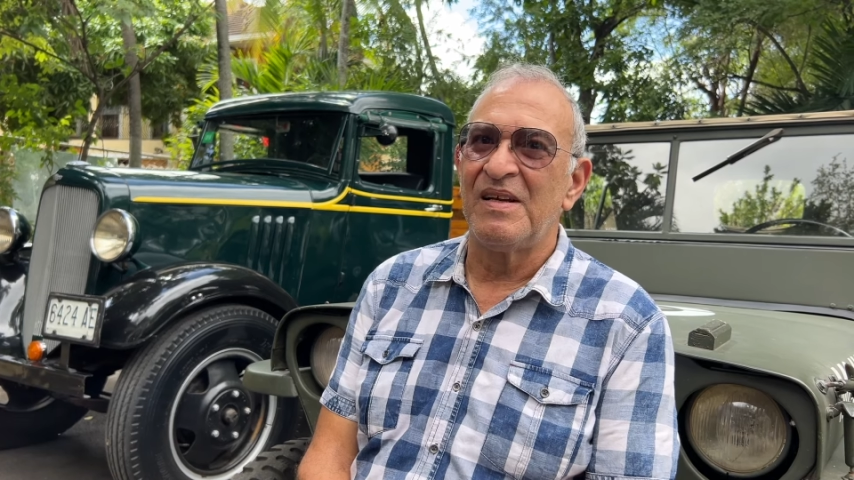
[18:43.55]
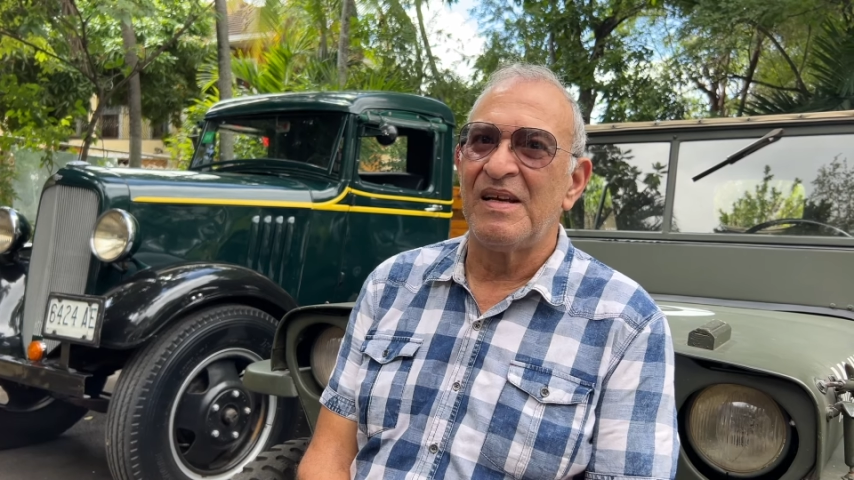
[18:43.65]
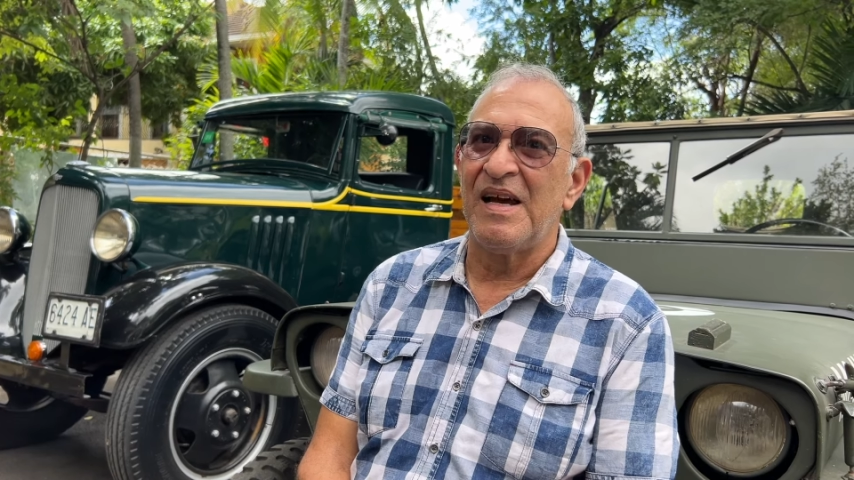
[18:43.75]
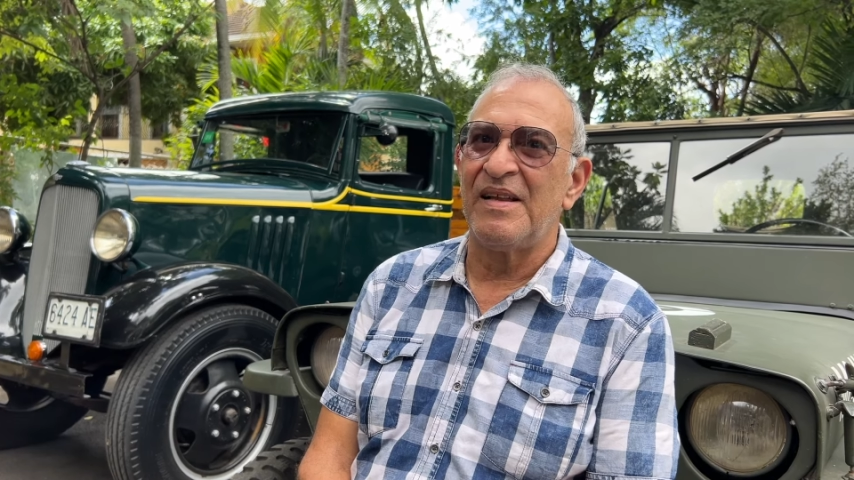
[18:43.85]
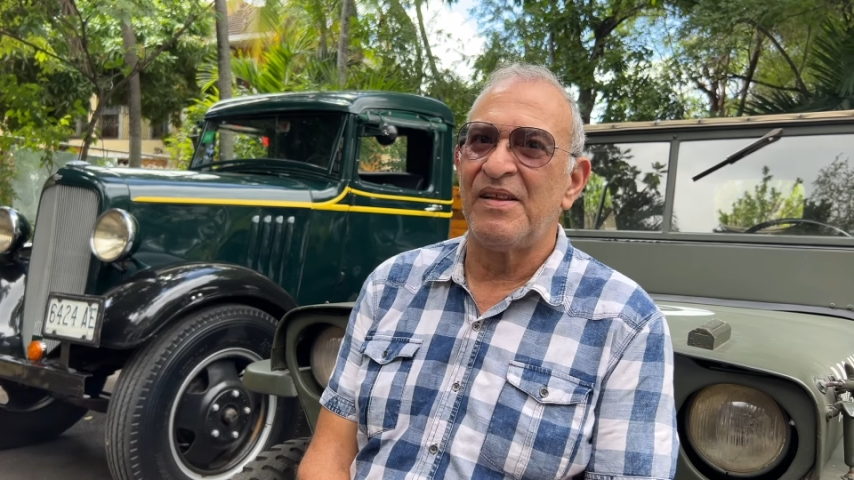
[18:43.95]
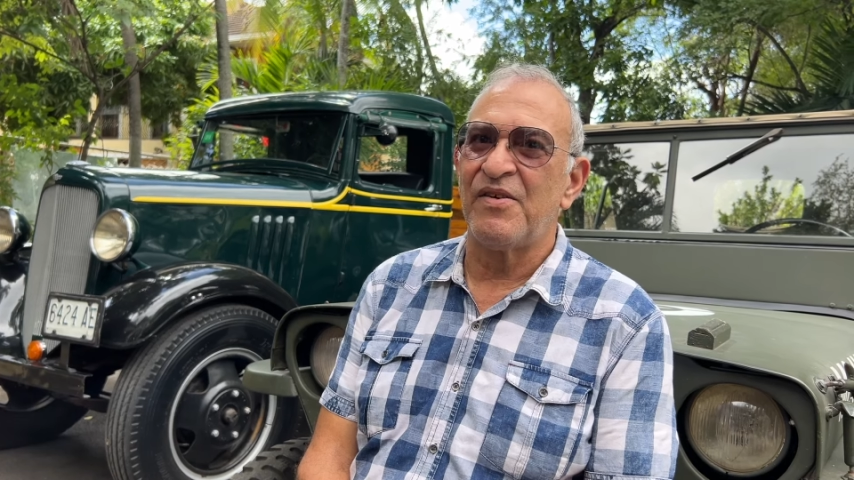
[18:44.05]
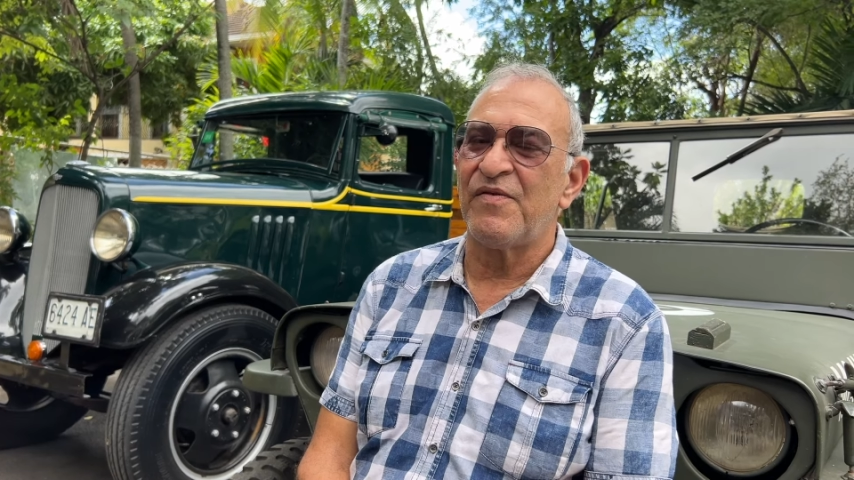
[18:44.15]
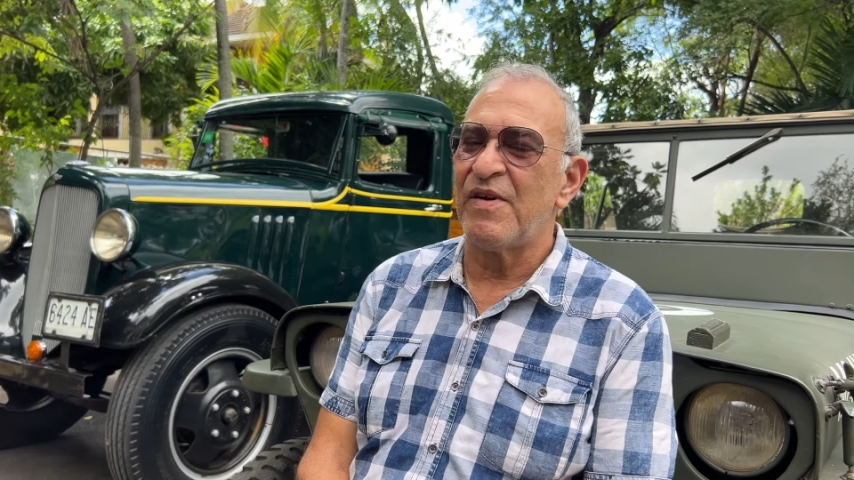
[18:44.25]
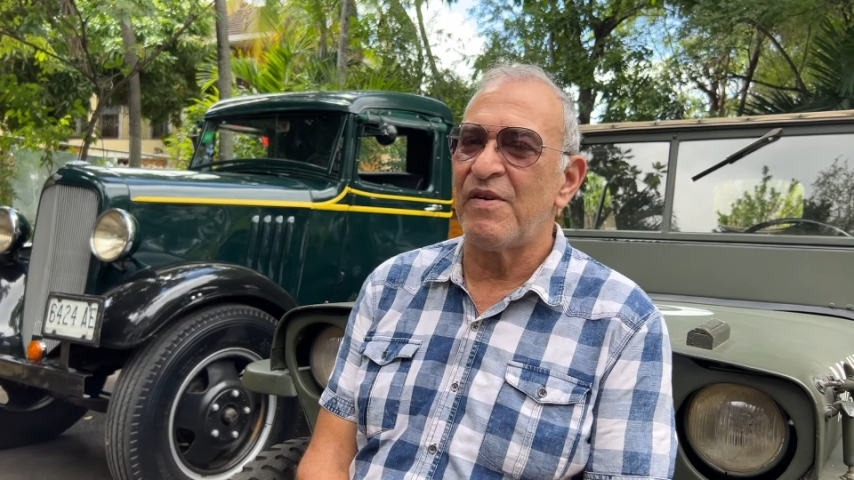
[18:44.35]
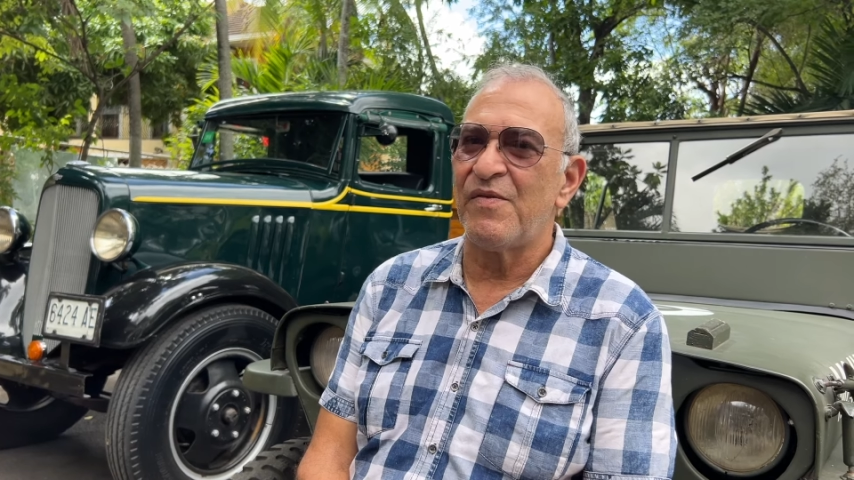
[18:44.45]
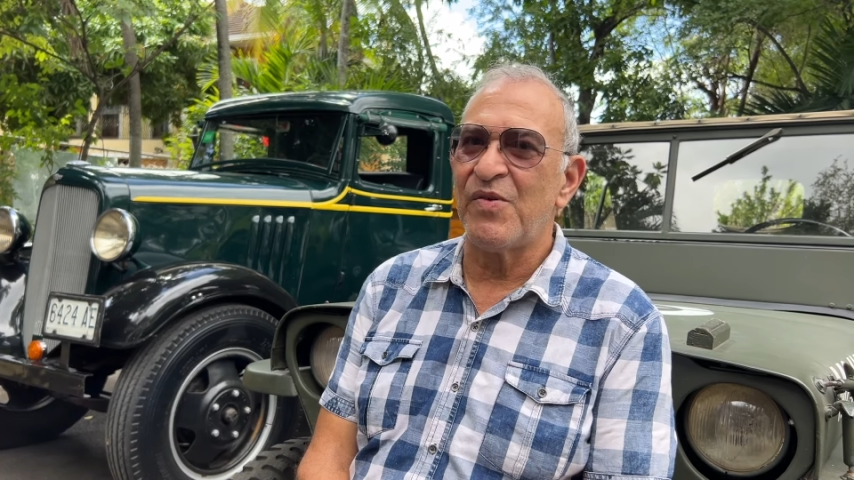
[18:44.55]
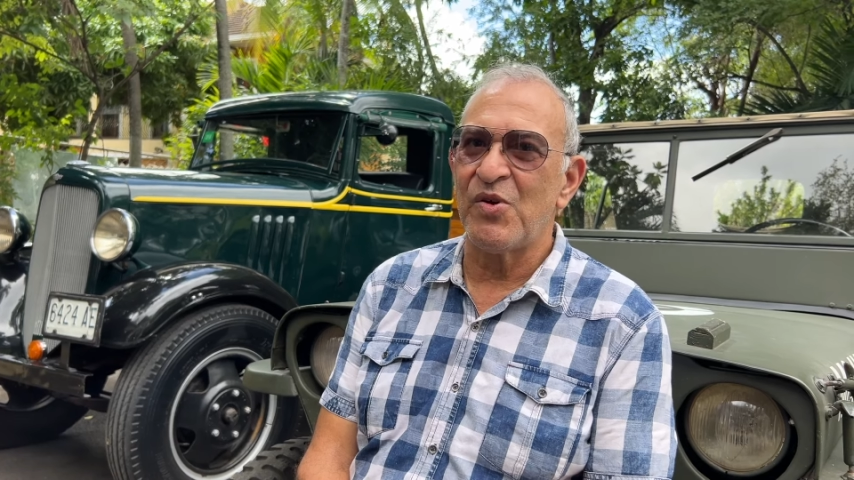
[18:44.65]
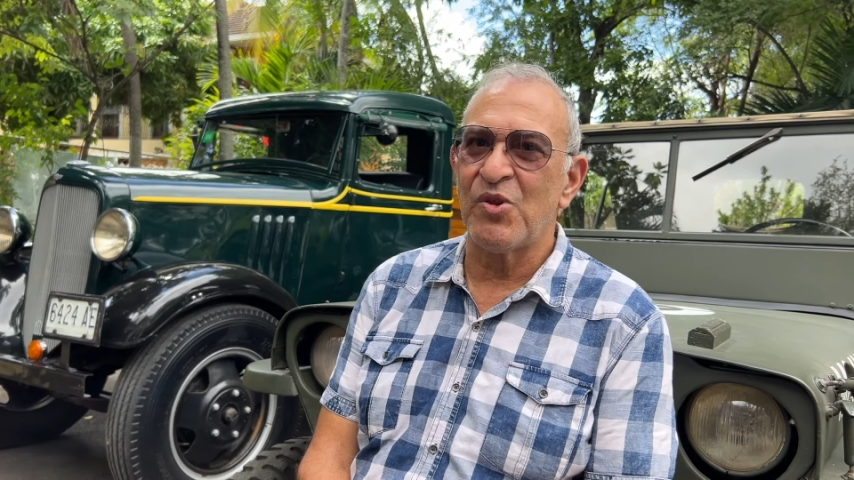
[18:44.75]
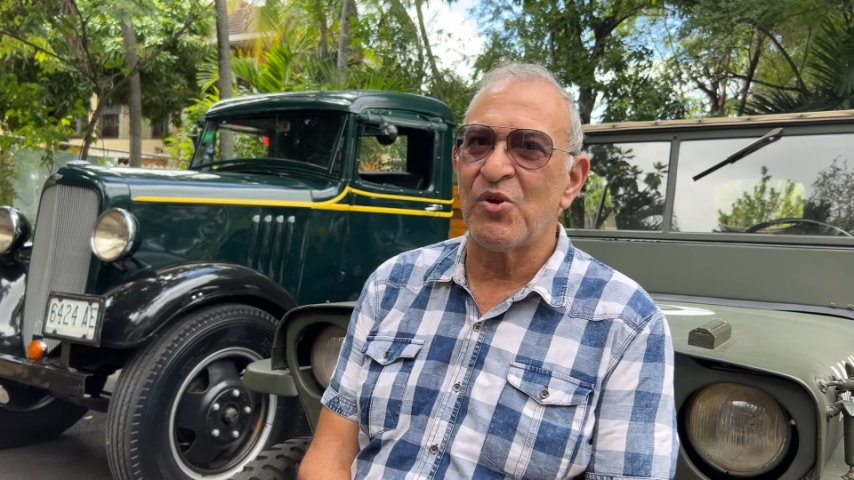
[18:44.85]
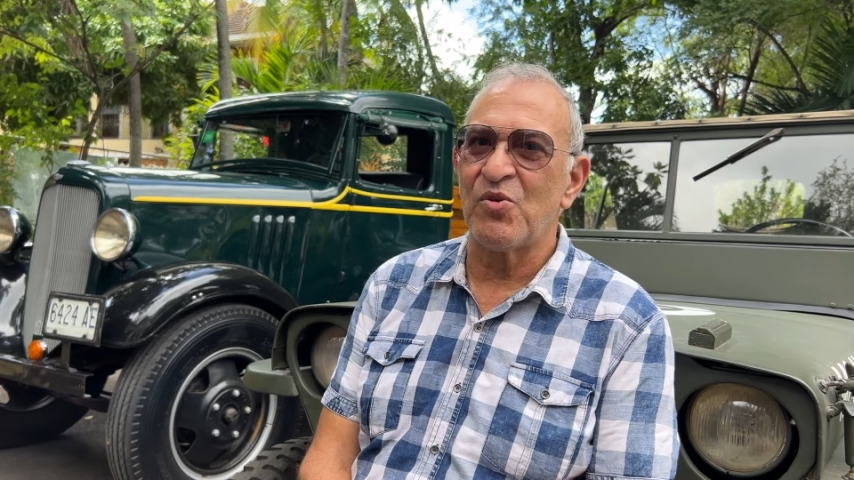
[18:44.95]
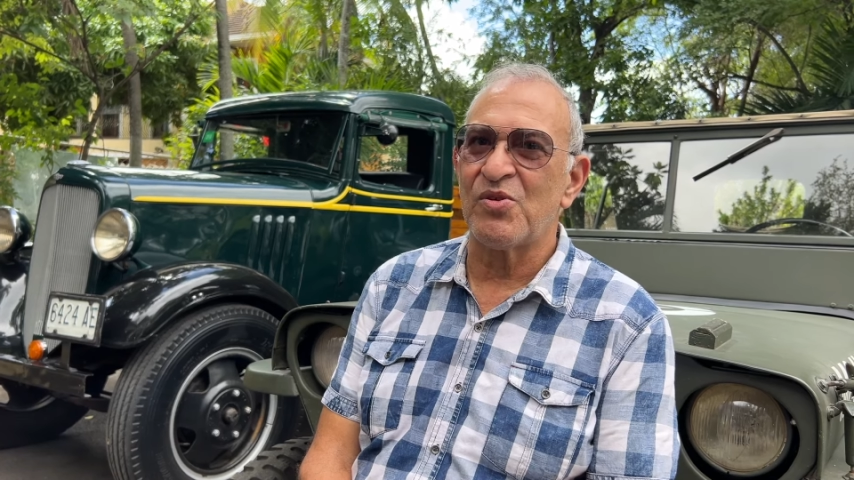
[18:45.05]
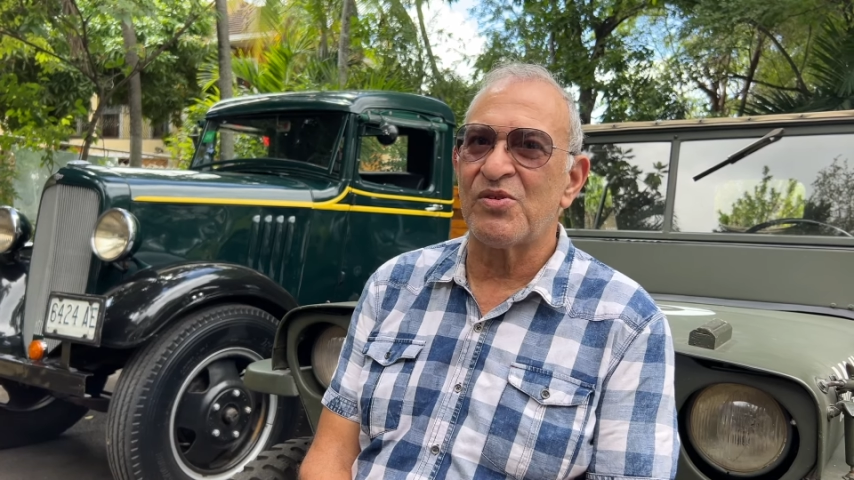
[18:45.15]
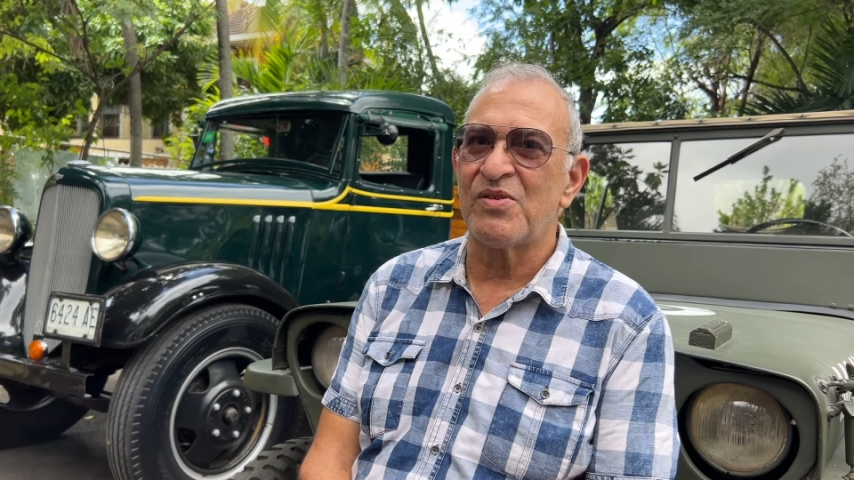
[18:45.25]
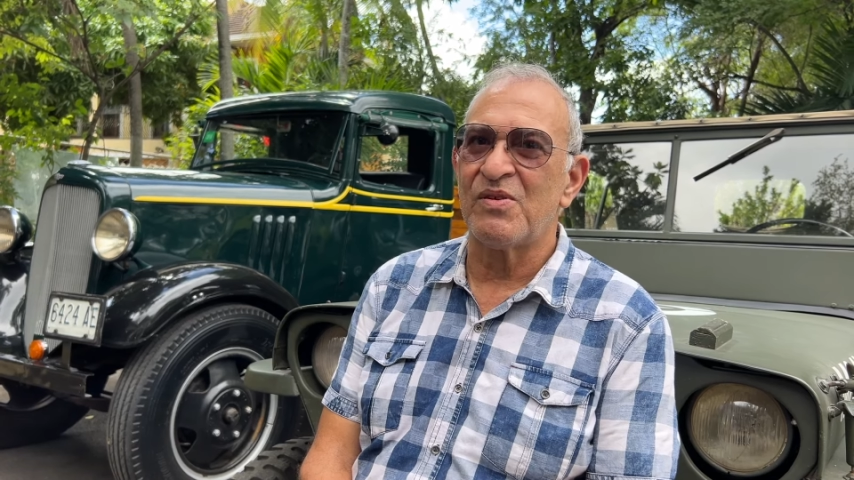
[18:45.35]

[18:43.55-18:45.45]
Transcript: And there are very few of those